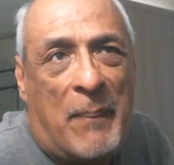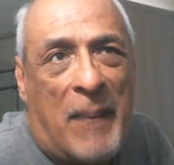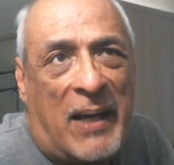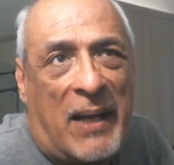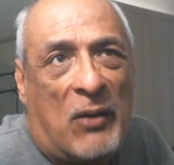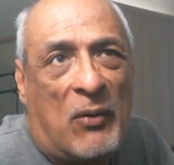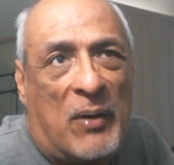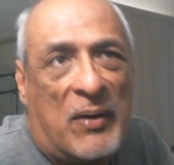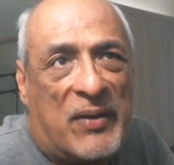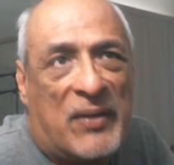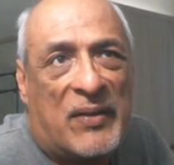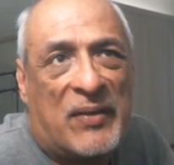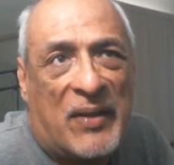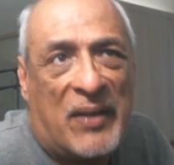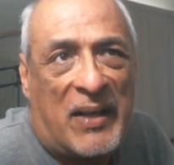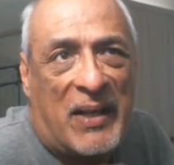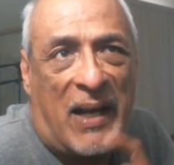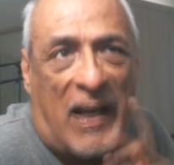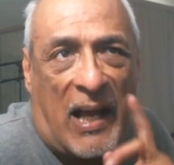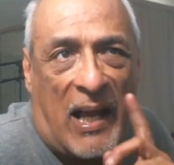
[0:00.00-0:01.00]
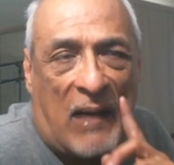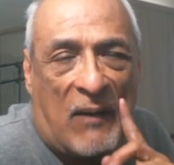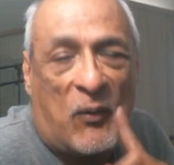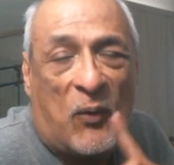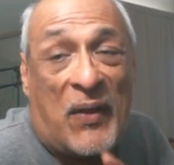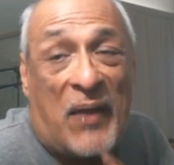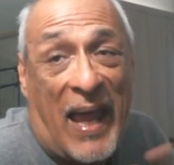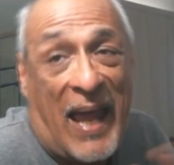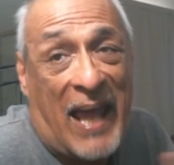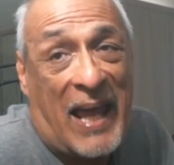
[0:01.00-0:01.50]
that Mankiewicz is going to
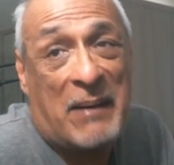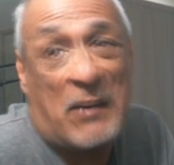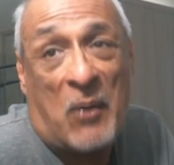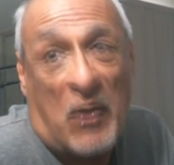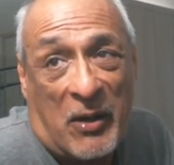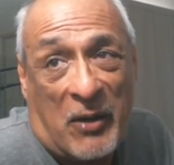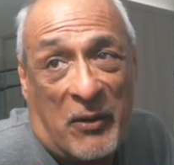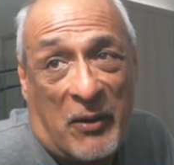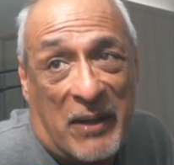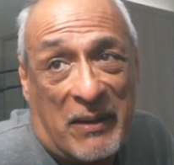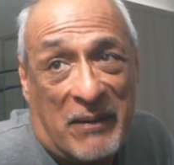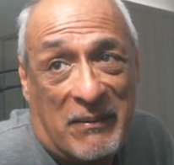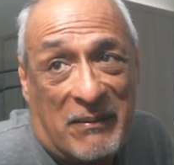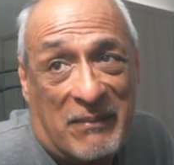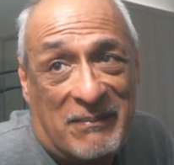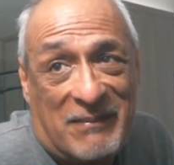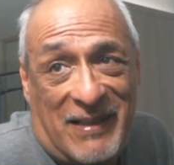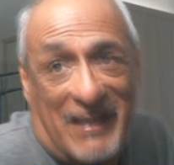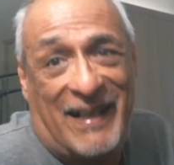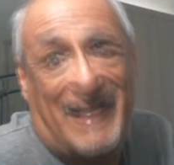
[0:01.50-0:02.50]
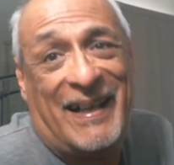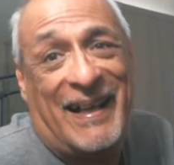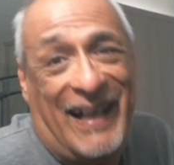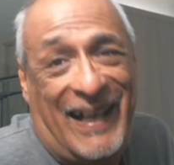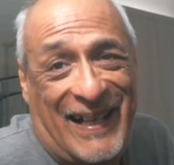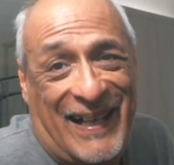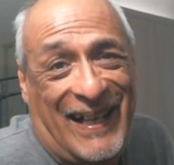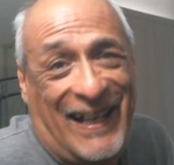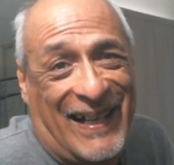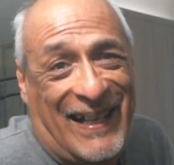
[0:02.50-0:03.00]
have with Ann-Margret.
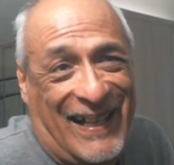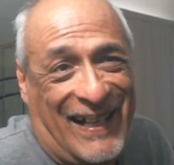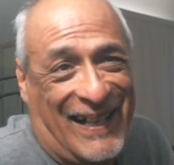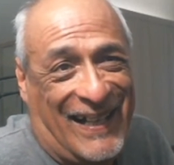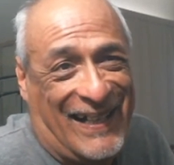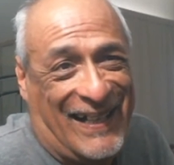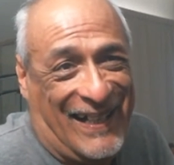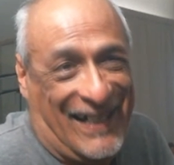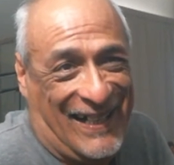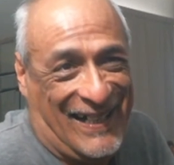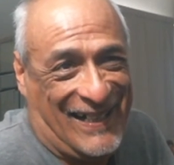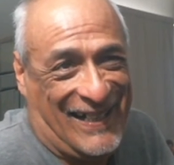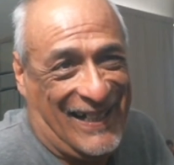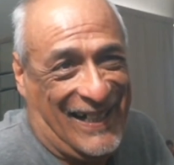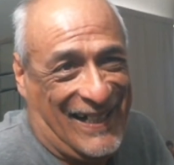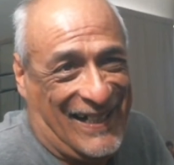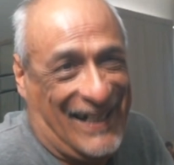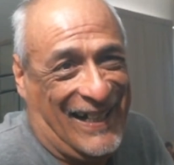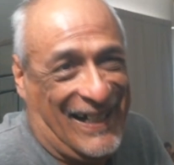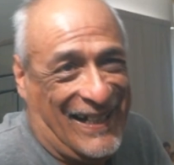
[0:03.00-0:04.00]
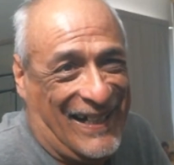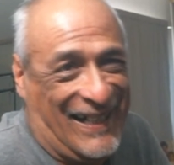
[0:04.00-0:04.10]
Oh wow!